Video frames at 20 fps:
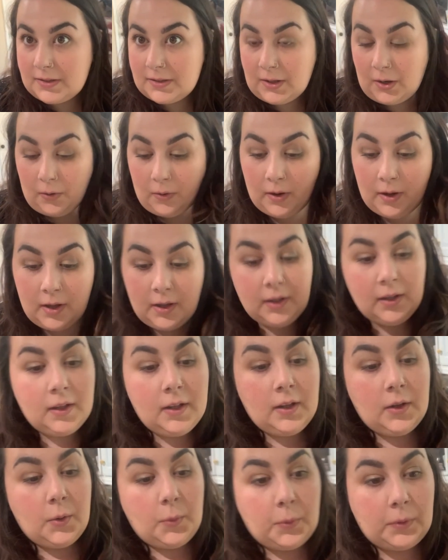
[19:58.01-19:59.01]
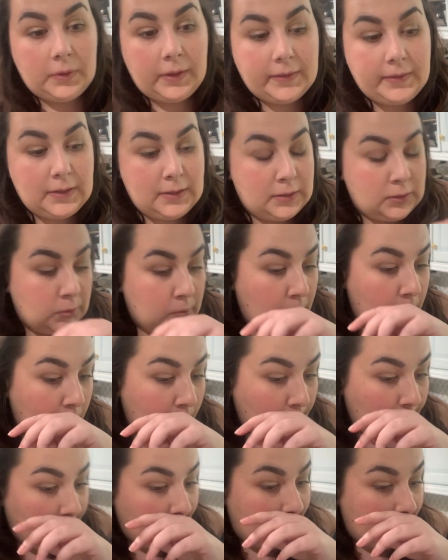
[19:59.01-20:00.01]
So we'll let these
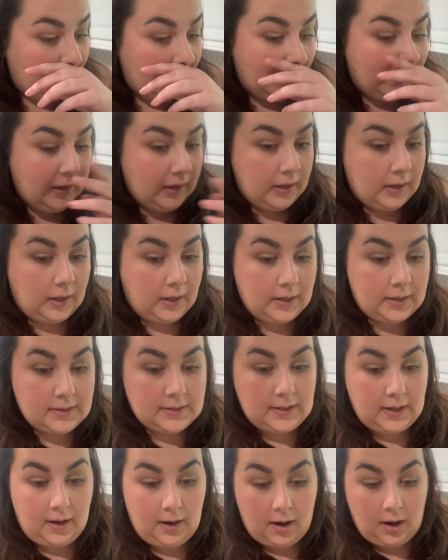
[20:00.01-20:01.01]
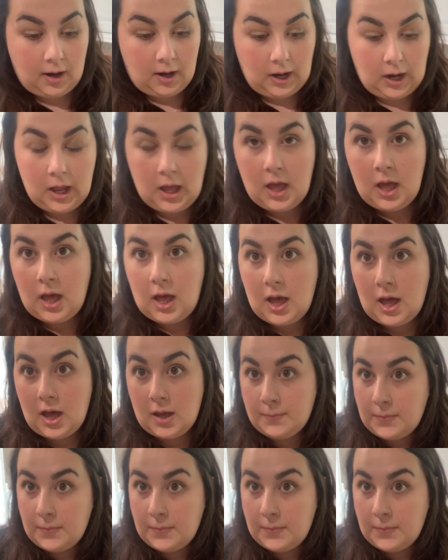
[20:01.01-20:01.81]
cool because they are a